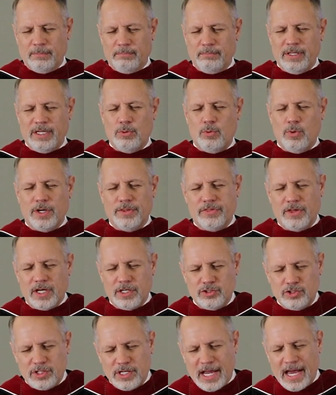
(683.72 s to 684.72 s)
Be with
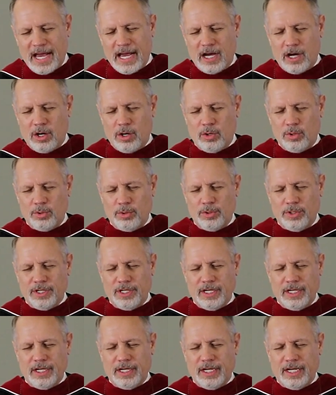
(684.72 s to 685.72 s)
us
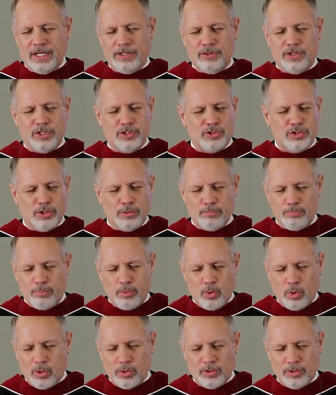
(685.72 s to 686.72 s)
now in this
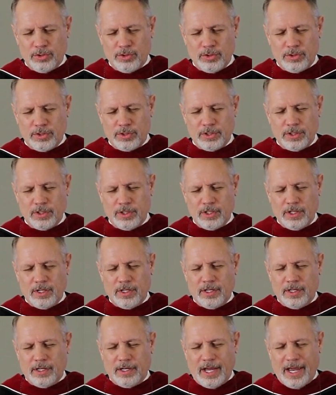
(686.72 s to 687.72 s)
important
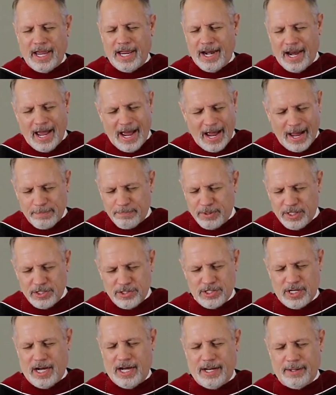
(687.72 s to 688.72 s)
and happy
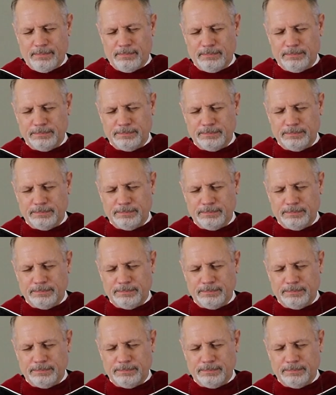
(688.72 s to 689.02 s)
time.